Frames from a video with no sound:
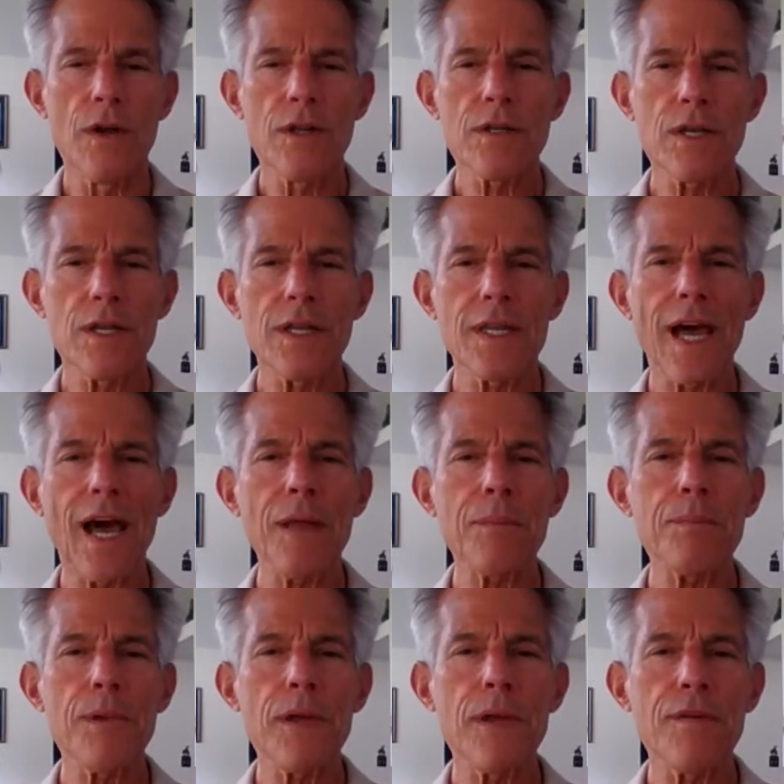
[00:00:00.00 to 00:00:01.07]
to not
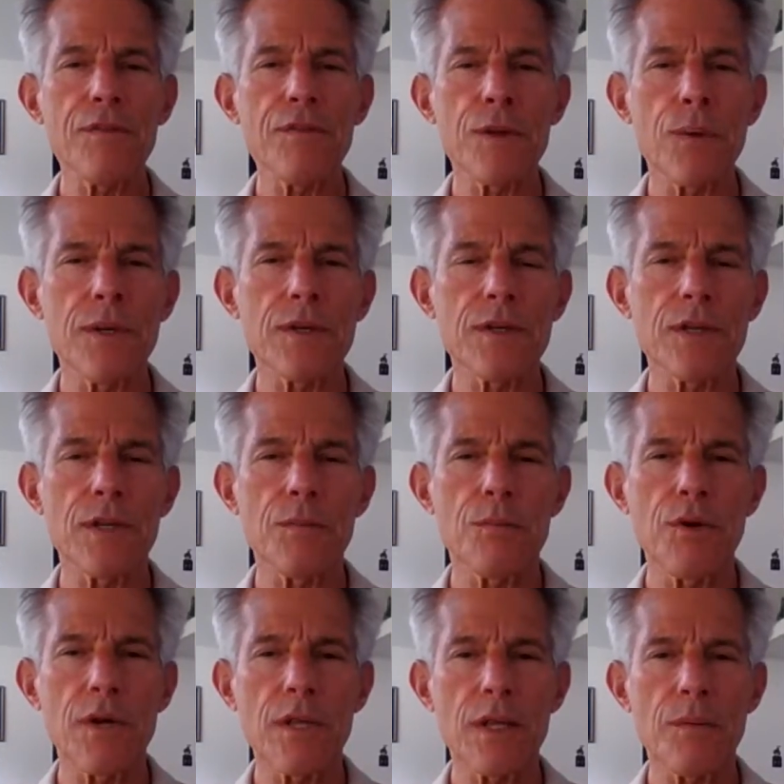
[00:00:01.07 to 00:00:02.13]
be influencing the
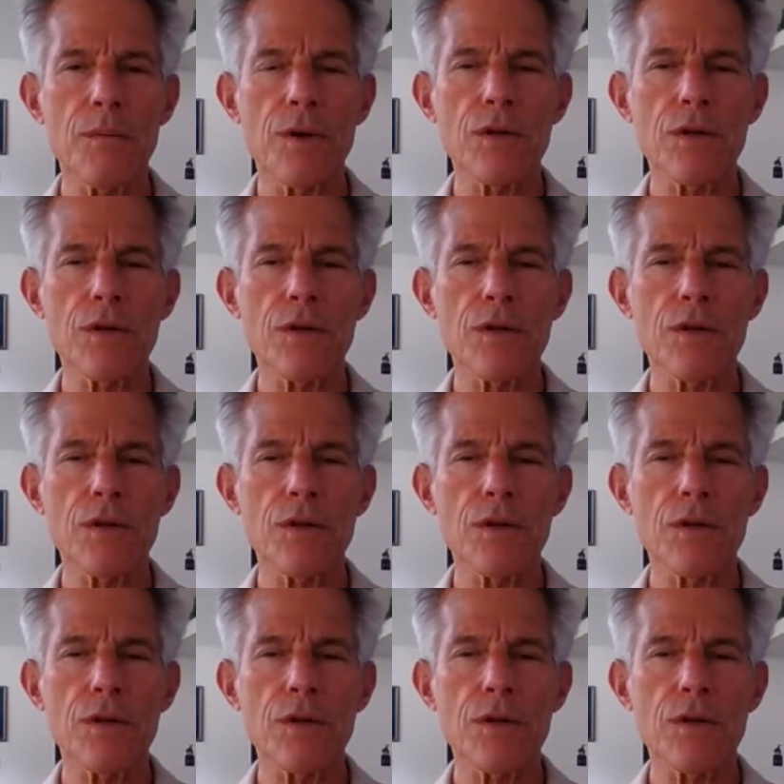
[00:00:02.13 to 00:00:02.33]
breathing,